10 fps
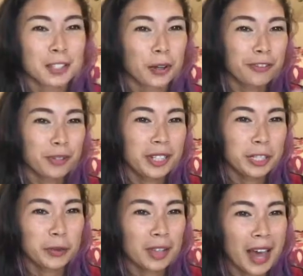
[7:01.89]
So if you need
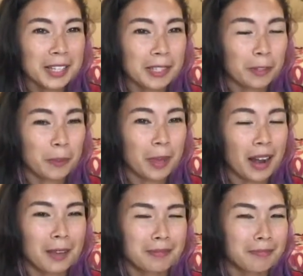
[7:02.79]
to relax a little bit,
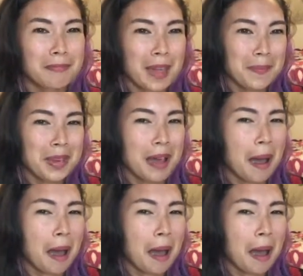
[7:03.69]
maybe